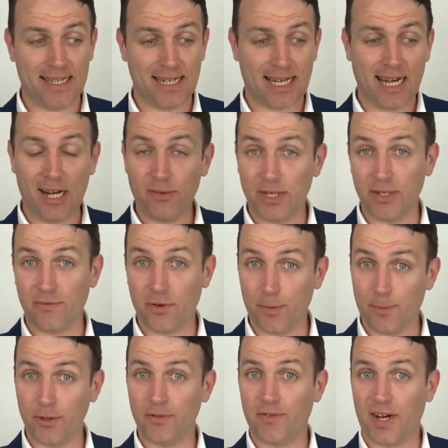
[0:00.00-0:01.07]
the current
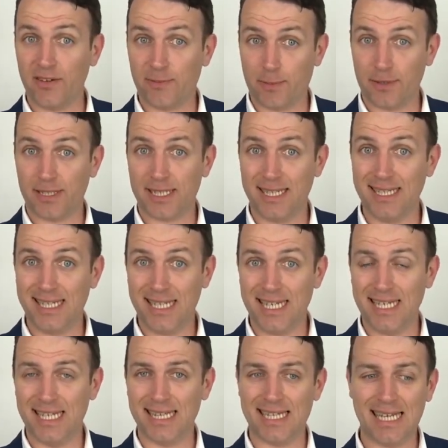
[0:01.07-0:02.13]
4.5%
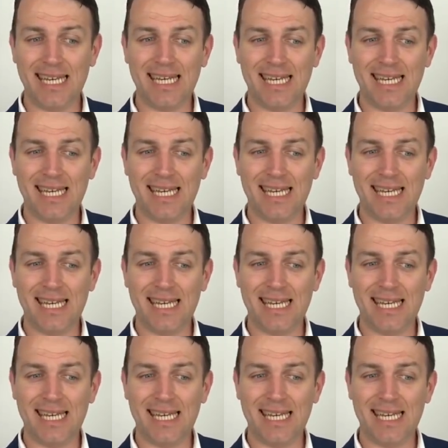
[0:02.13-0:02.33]
yield